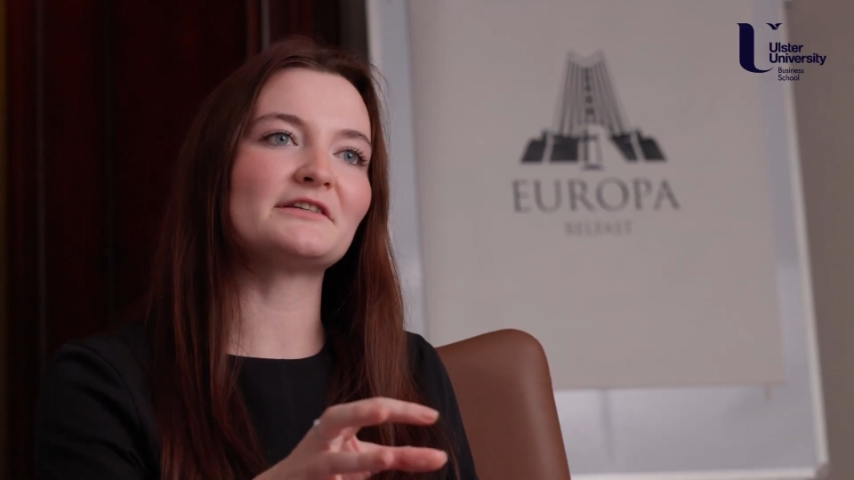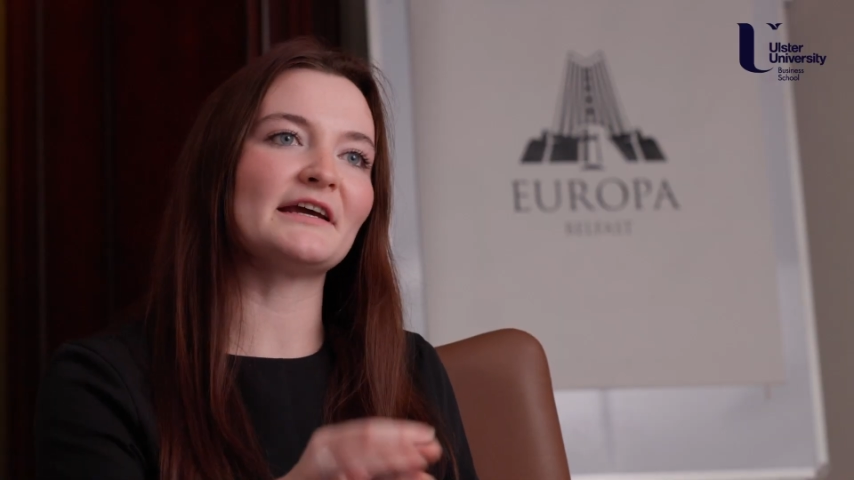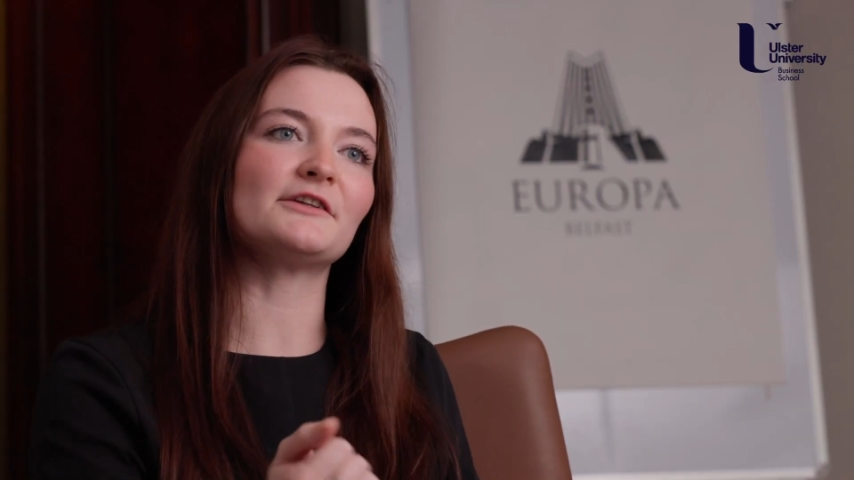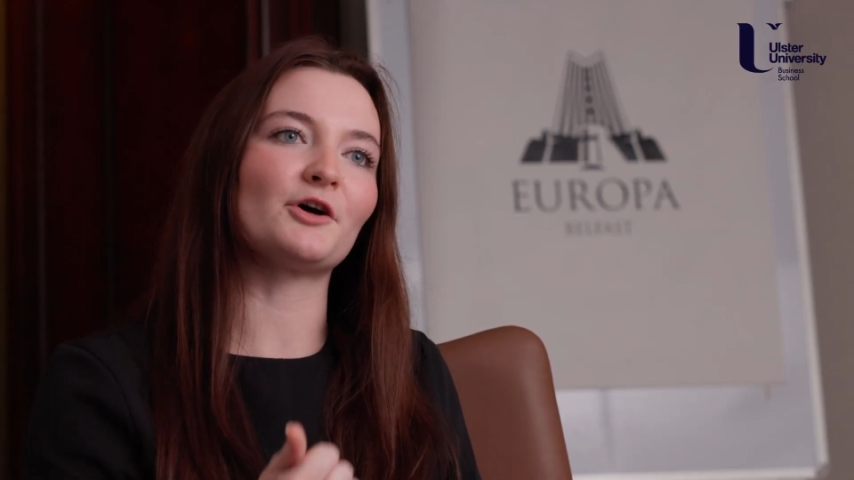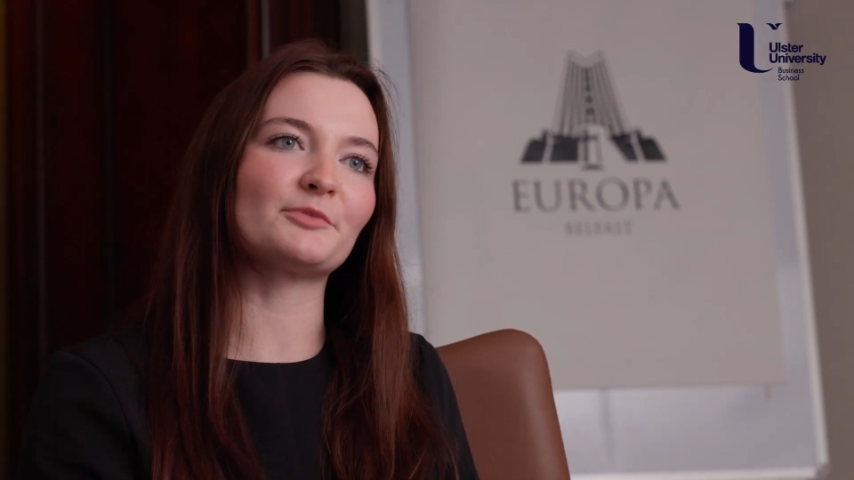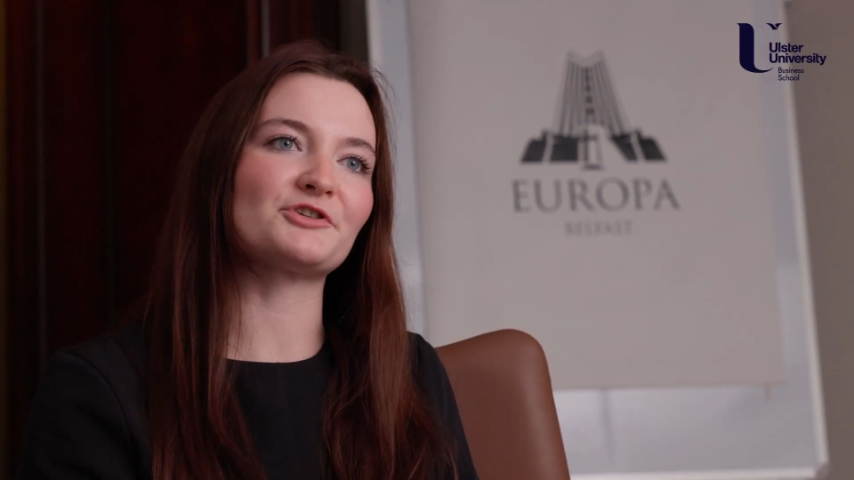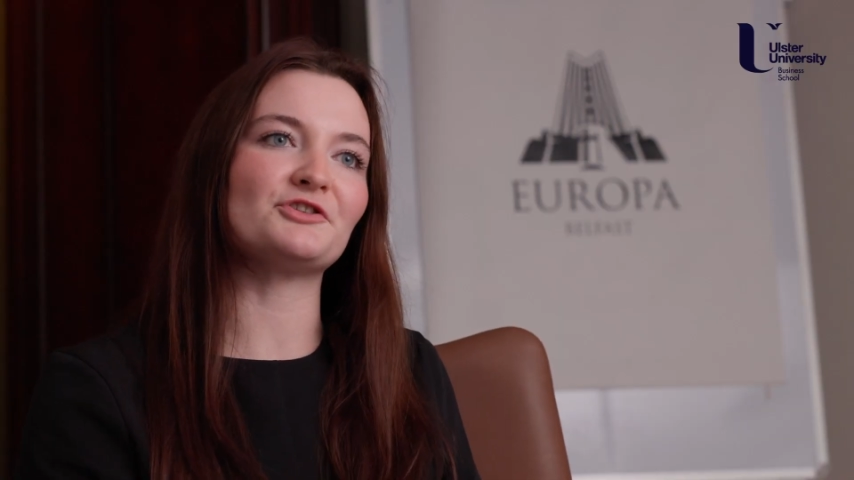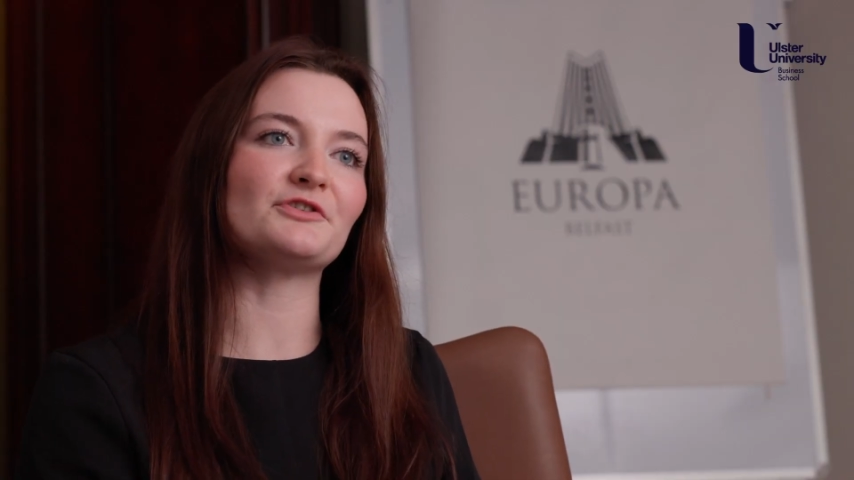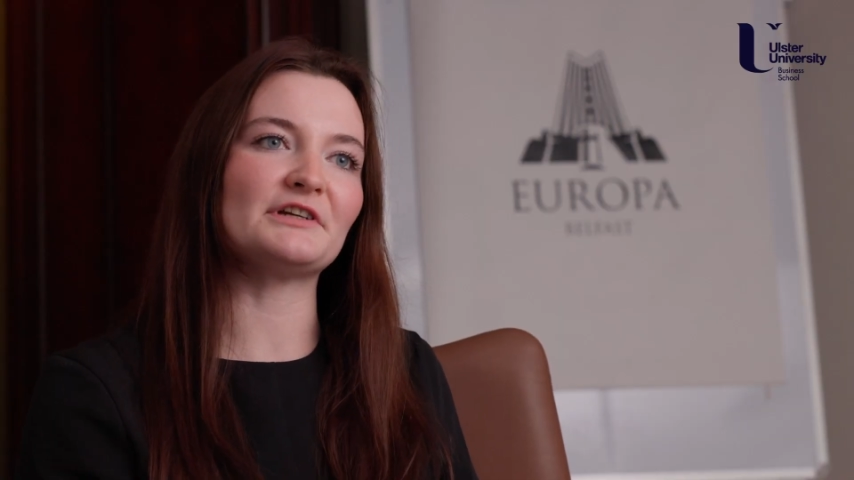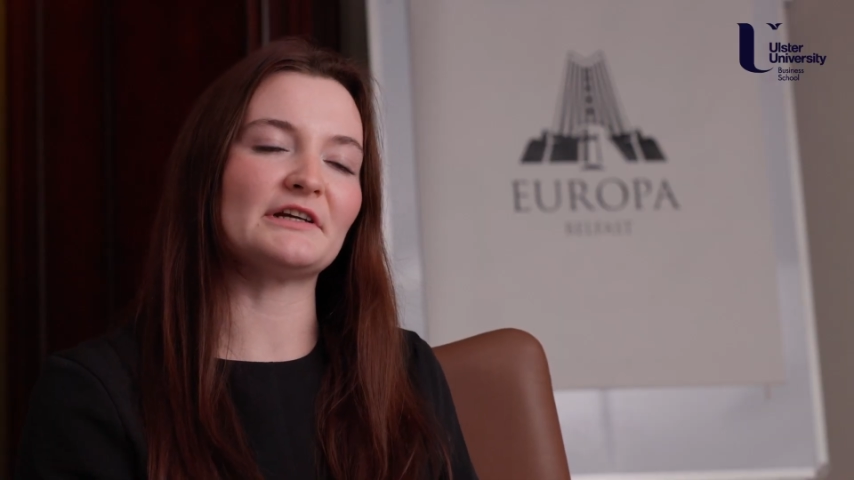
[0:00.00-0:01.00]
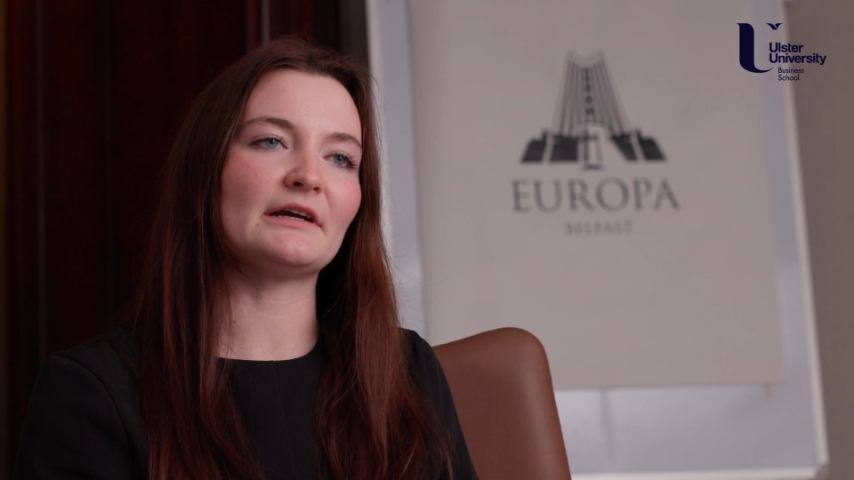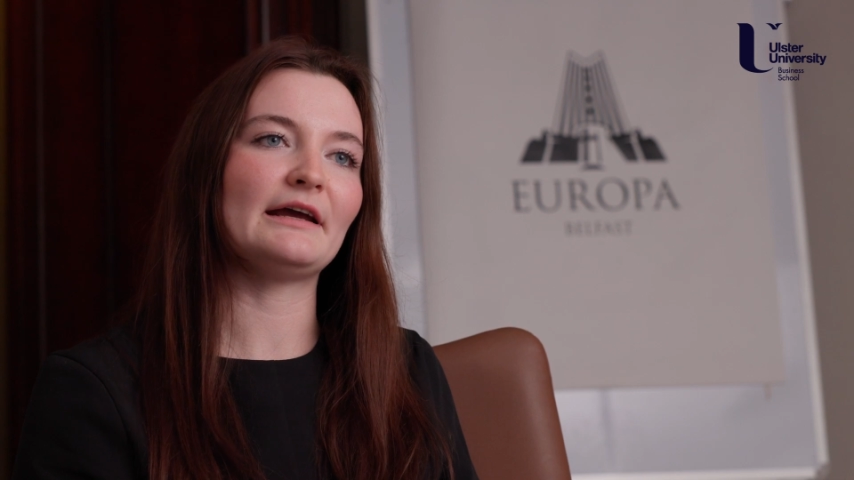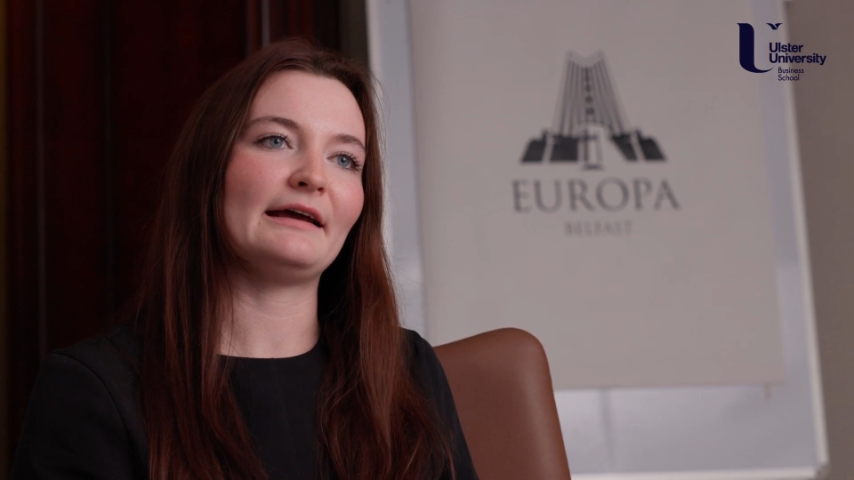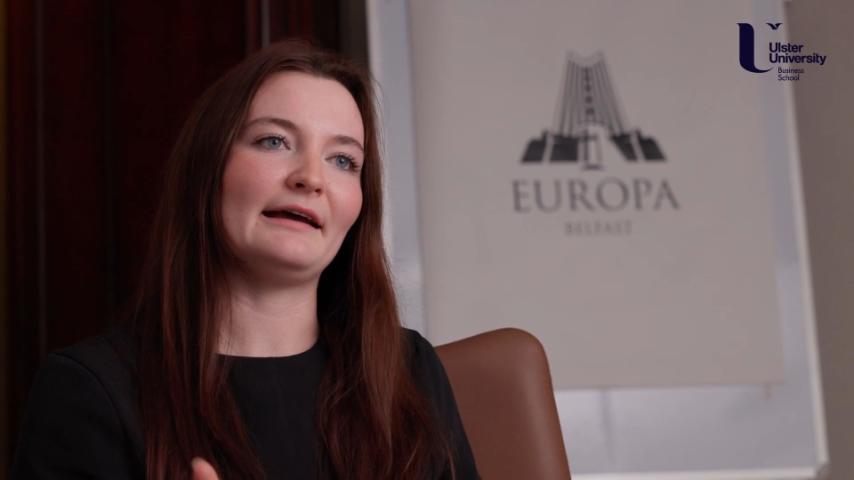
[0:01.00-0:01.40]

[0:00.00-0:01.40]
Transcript: take the opportunity